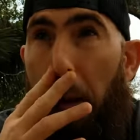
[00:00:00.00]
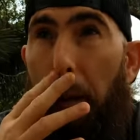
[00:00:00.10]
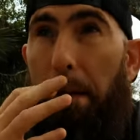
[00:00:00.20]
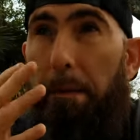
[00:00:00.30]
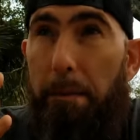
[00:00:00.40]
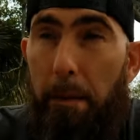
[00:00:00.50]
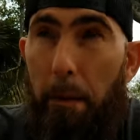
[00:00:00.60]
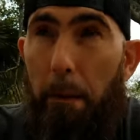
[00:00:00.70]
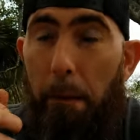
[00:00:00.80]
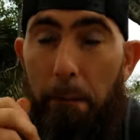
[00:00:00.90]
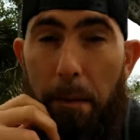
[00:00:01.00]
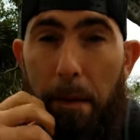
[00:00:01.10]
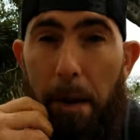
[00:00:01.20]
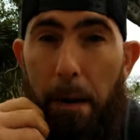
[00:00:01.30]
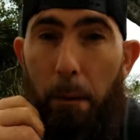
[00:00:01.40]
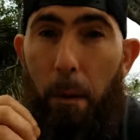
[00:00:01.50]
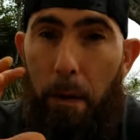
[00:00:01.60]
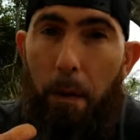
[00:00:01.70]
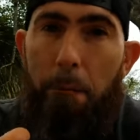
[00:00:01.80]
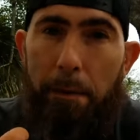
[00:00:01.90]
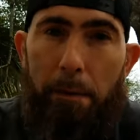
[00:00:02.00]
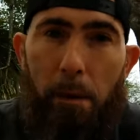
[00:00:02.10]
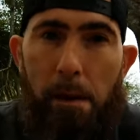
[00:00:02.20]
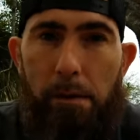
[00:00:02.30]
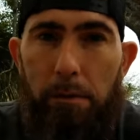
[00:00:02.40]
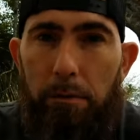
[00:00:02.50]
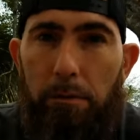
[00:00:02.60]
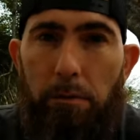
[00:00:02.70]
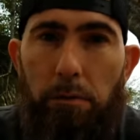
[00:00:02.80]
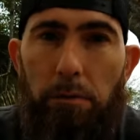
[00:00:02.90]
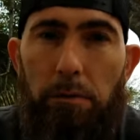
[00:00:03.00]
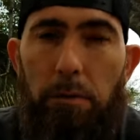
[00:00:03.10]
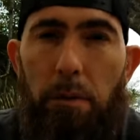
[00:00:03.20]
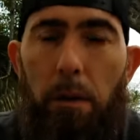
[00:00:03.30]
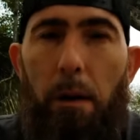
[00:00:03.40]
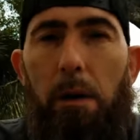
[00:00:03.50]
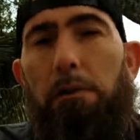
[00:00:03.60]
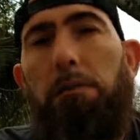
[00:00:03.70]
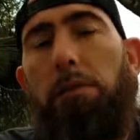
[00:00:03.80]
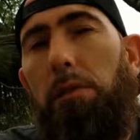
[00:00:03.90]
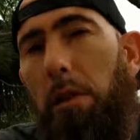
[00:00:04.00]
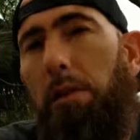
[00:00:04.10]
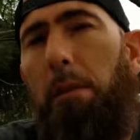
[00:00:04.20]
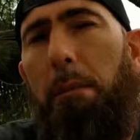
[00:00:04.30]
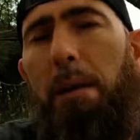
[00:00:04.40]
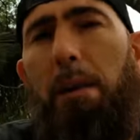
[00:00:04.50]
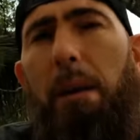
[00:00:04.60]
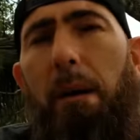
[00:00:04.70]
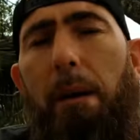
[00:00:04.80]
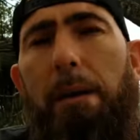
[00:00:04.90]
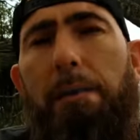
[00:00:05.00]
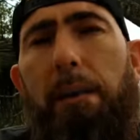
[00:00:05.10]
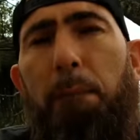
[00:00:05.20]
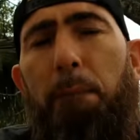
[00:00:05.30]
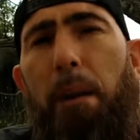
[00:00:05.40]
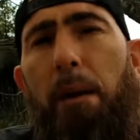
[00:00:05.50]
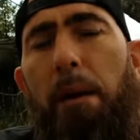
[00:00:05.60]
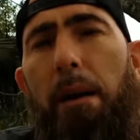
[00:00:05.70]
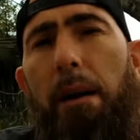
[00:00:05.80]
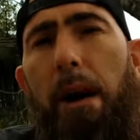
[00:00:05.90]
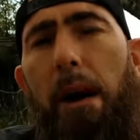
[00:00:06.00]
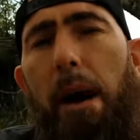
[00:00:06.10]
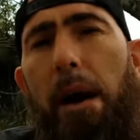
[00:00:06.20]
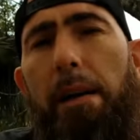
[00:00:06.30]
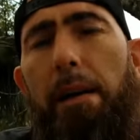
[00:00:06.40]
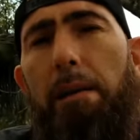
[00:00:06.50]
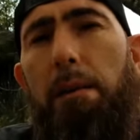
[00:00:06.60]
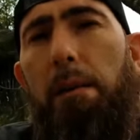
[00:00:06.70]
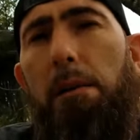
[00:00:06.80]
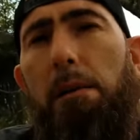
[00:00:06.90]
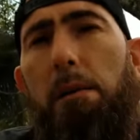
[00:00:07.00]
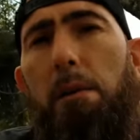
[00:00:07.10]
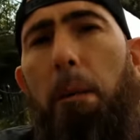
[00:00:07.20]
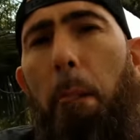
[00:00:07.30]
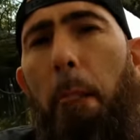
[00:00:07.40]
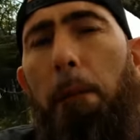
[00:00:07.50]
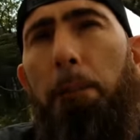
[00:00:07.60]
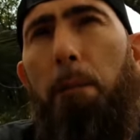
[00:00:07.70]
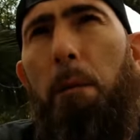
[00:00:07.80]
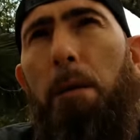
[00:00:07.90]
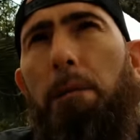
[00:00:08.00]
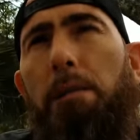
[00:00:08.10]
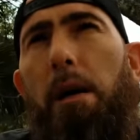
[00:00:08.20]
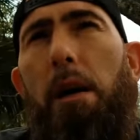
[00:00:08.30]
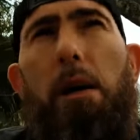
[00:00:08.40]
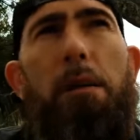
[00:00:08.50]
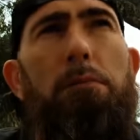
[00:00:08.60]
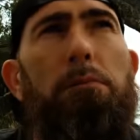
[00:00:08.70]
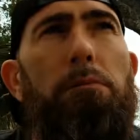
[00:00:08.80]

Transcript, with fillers: is going to be uh, working on my truck, you know? So it's going to be a little interesting. Now, I need to do some